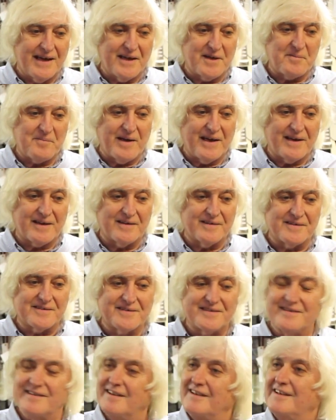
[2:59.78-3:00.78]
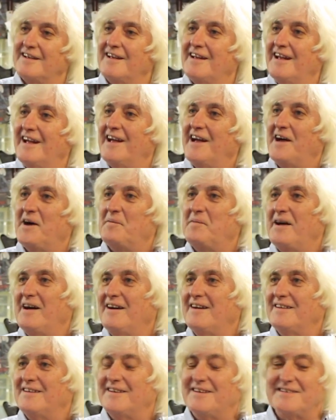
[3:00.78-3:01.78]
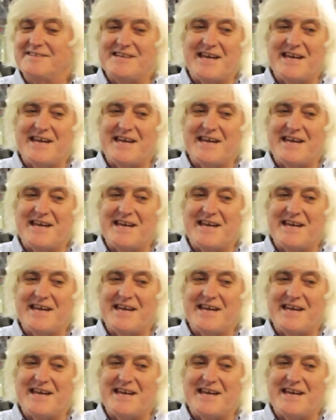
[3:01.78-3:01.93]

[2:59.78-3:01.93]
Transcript: guy in the back goes, how about uh,